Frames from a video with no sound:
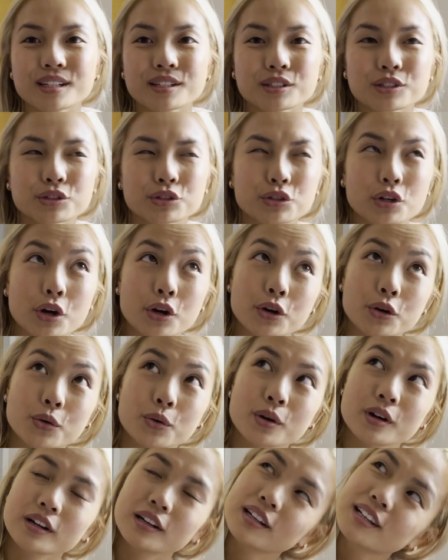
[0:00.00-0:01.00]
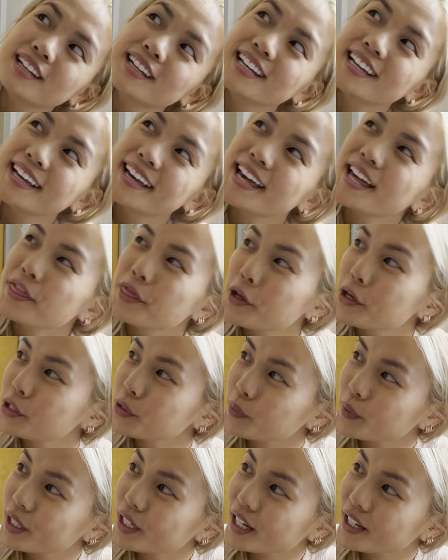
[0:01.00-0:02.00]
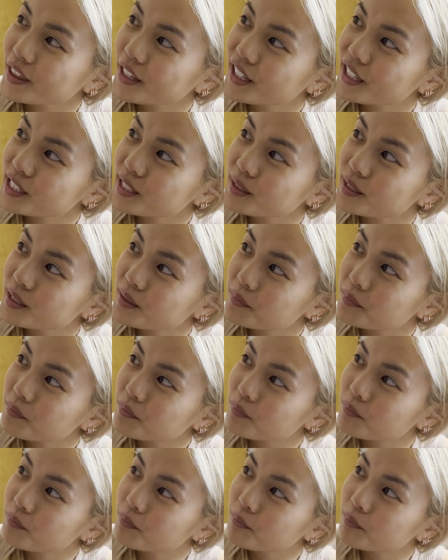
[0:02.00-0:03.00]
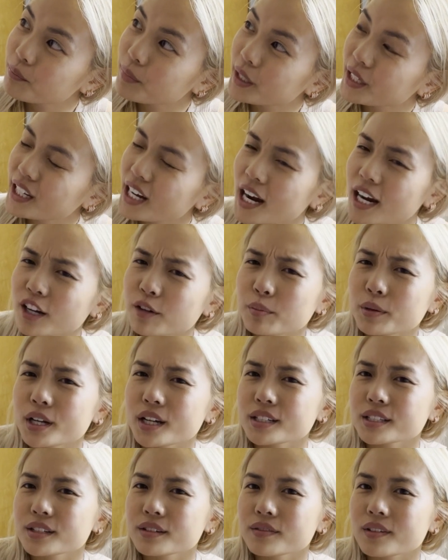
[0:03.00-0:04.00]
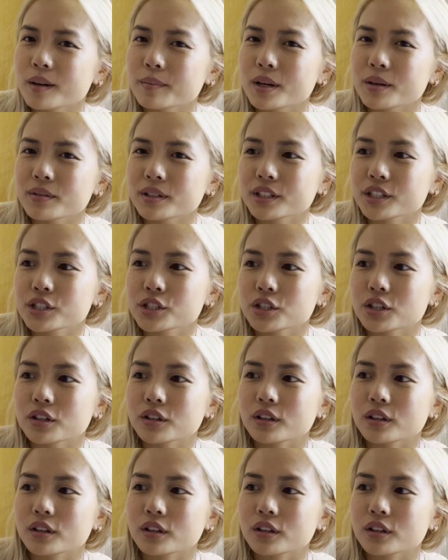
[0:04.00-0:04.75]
So this week I think it's been kind of productive. I'm not really sure.